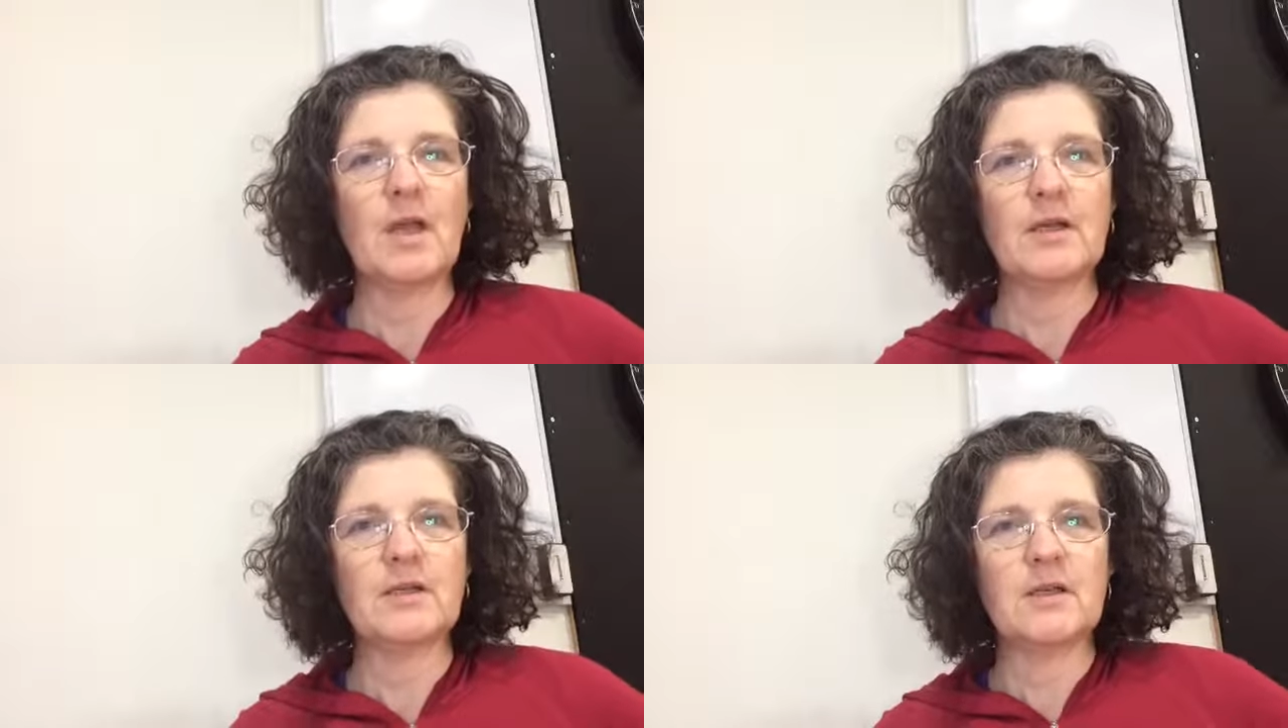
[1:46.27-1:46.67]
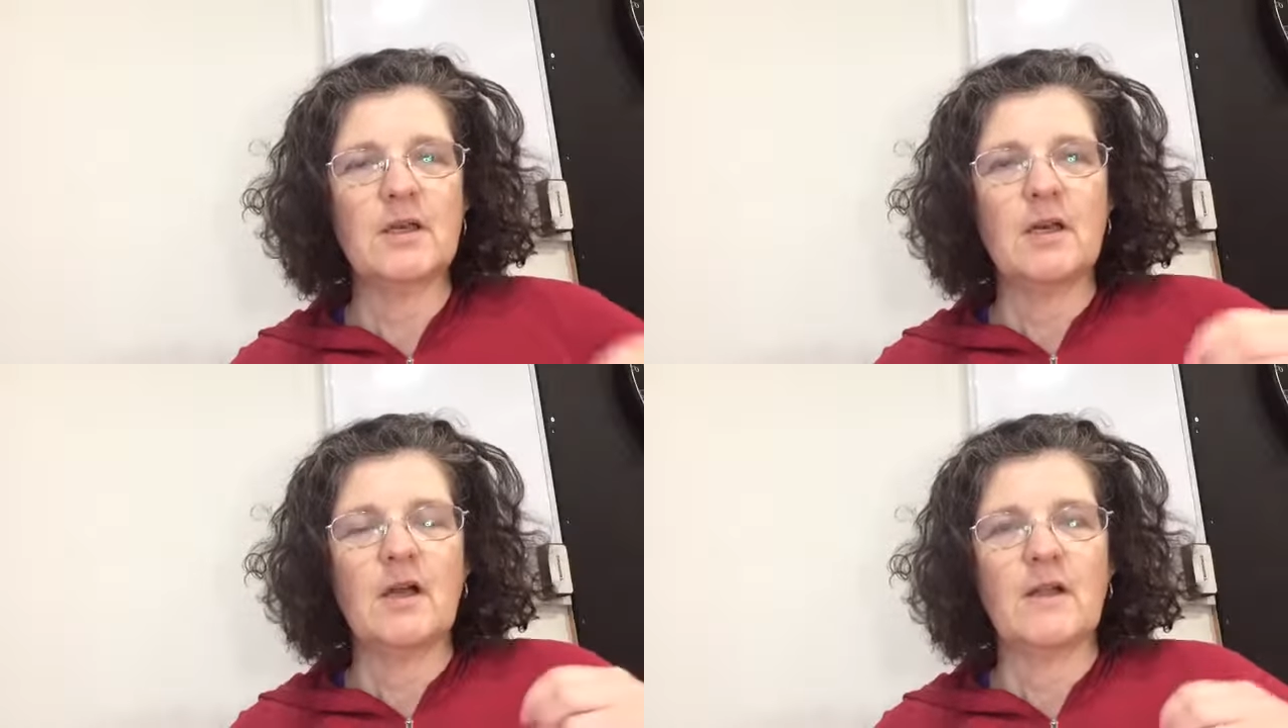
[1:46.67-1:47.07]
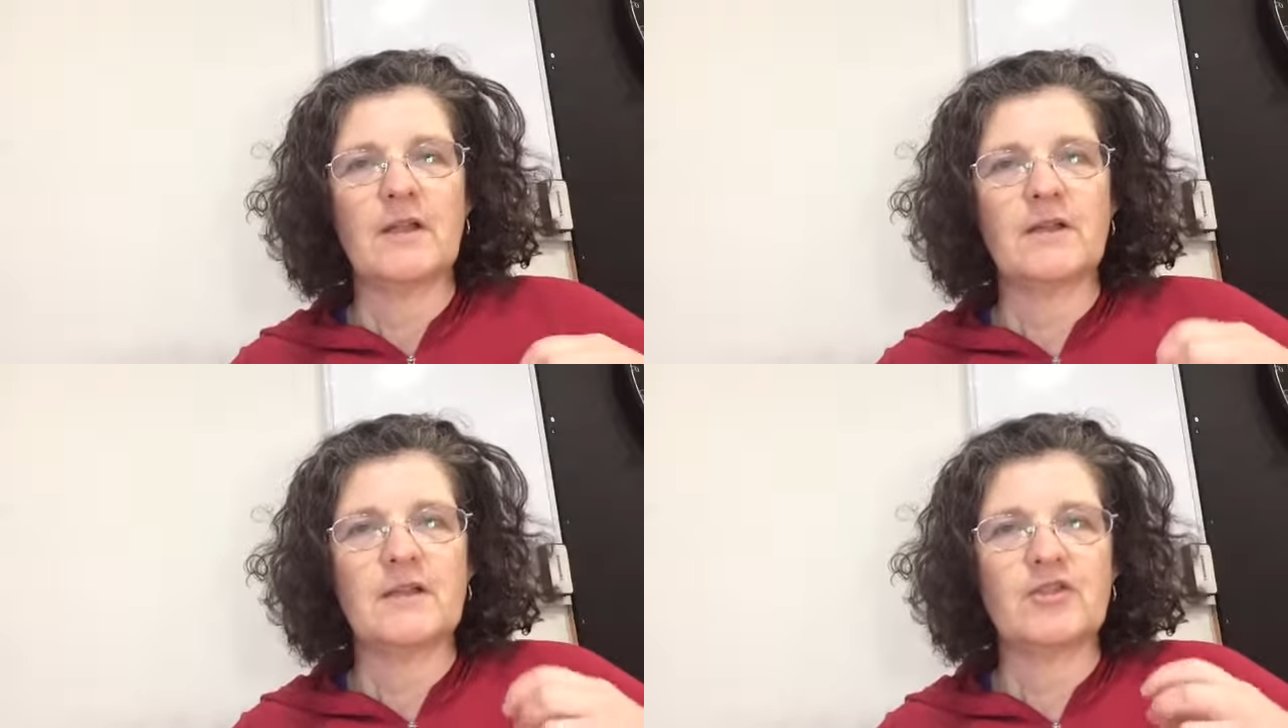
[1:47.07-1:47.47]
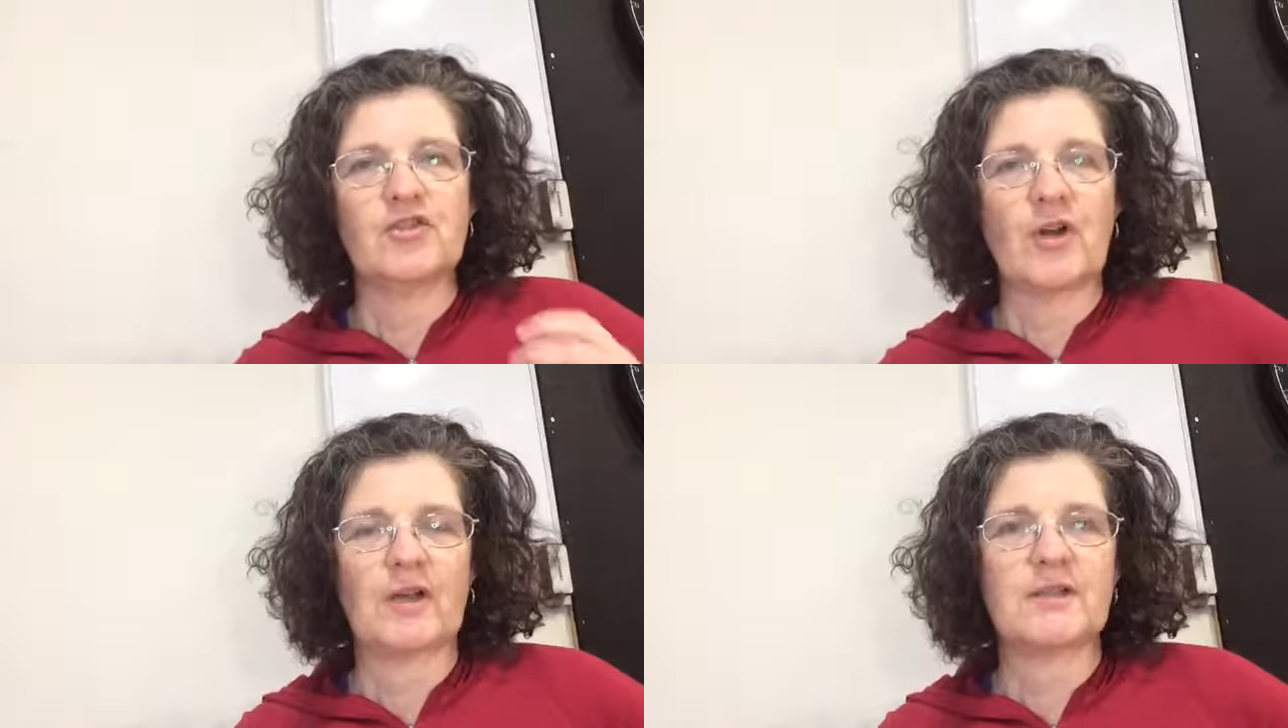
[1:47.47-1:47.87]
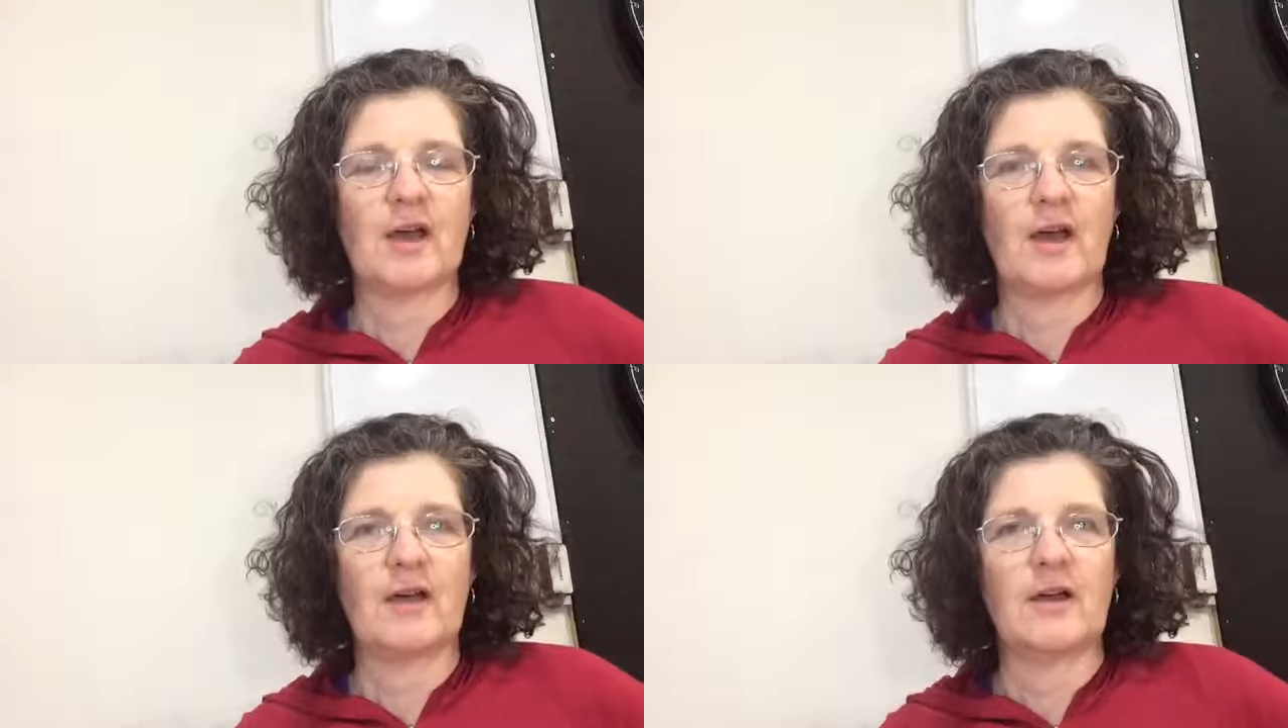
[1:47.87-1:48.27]
And the
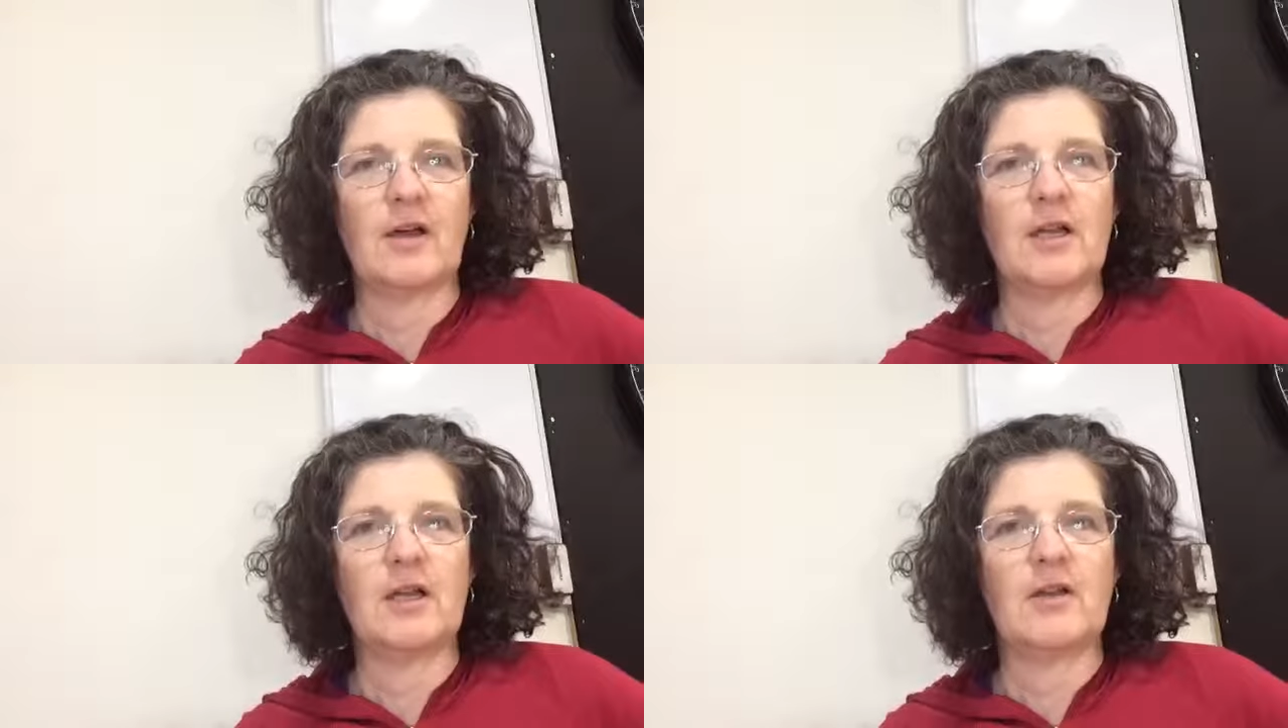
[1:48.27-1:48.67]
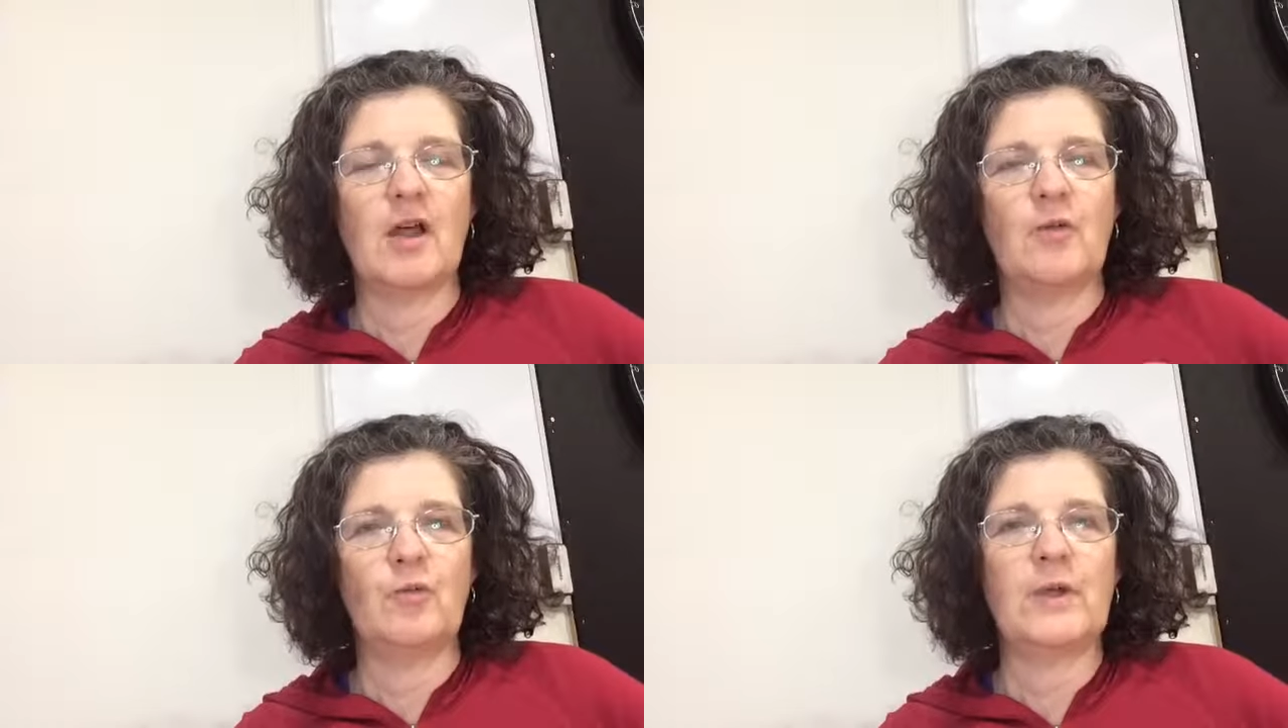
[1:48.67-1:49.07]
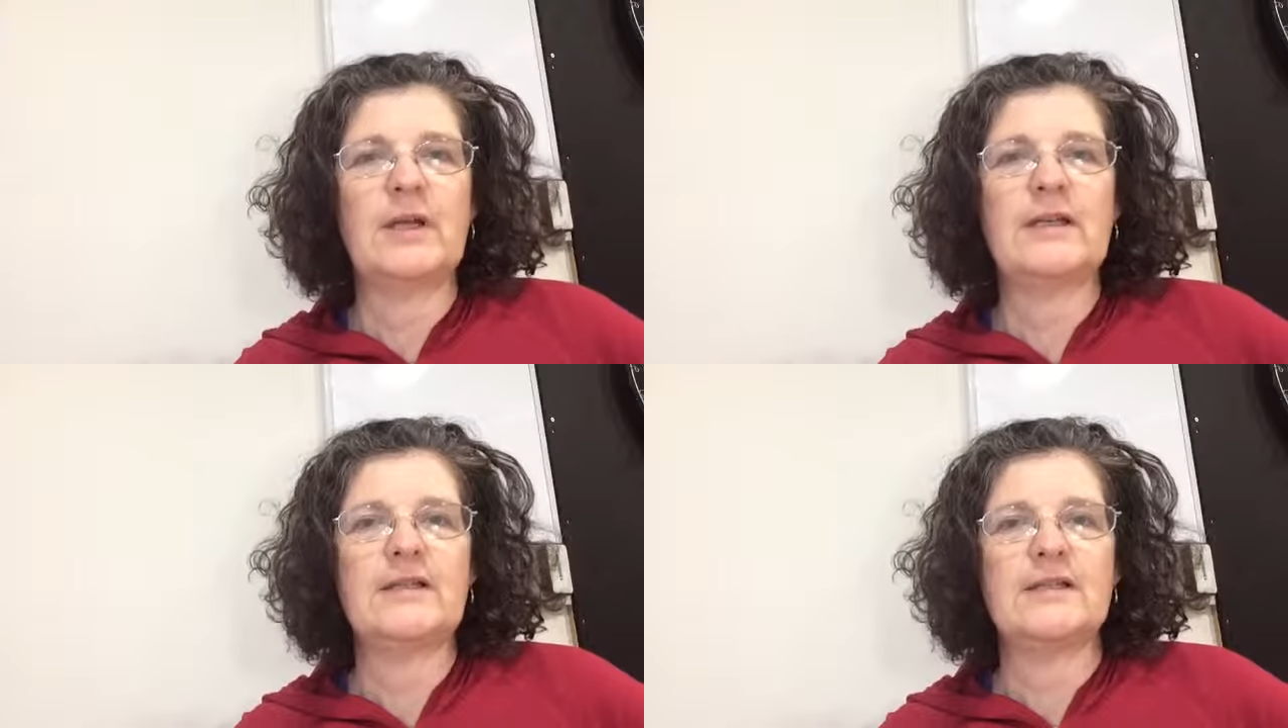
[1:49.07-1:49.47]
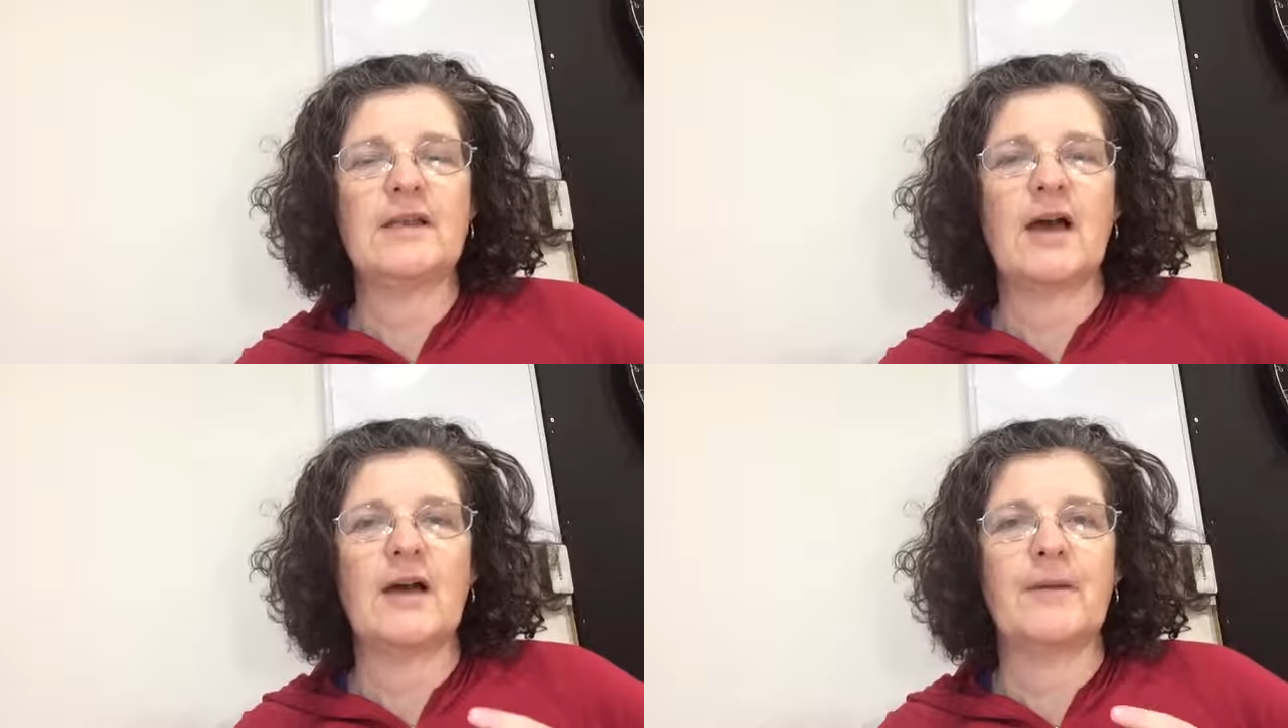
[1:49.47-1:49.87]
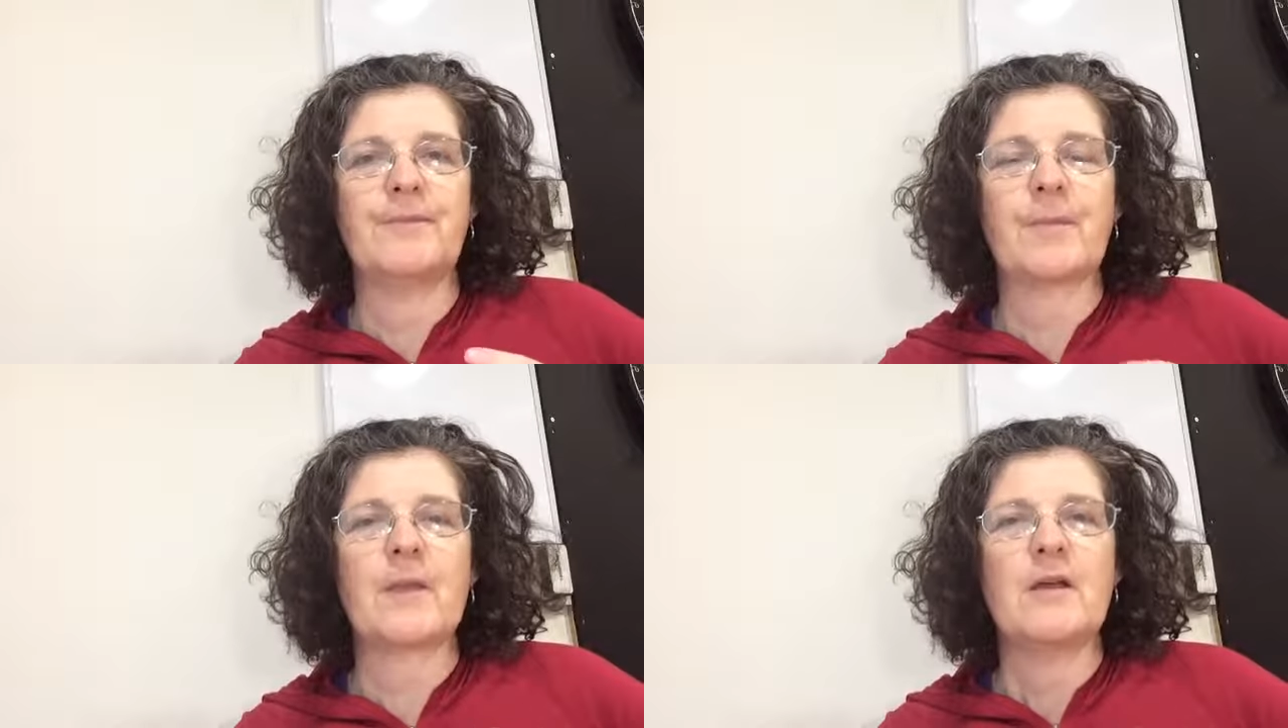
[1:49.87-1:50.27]
instructor really um,